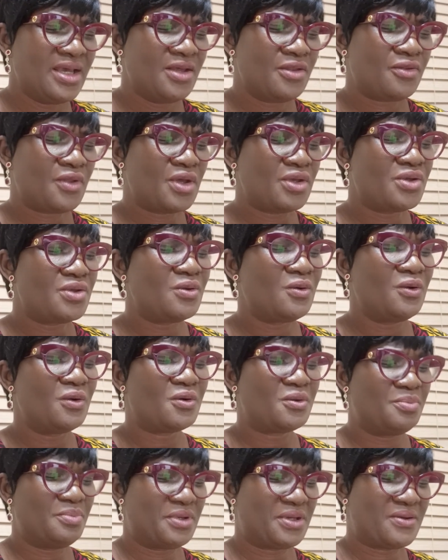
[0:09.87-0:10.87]
Thank you,
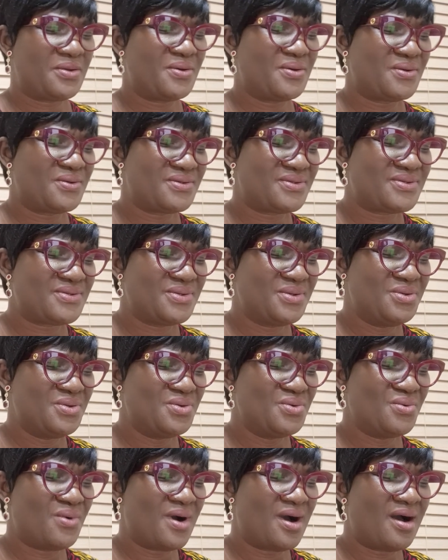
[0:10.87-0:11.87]
Lord, because
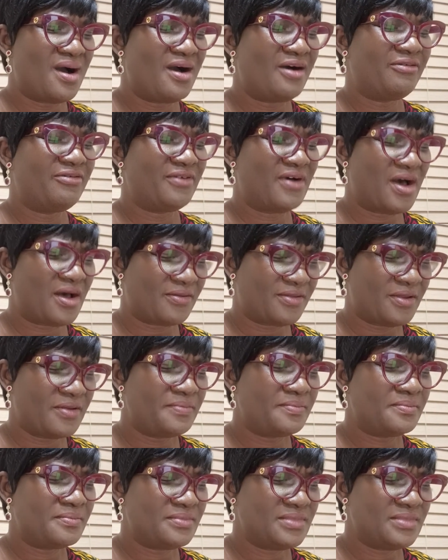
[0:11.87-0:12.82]
you are our Father.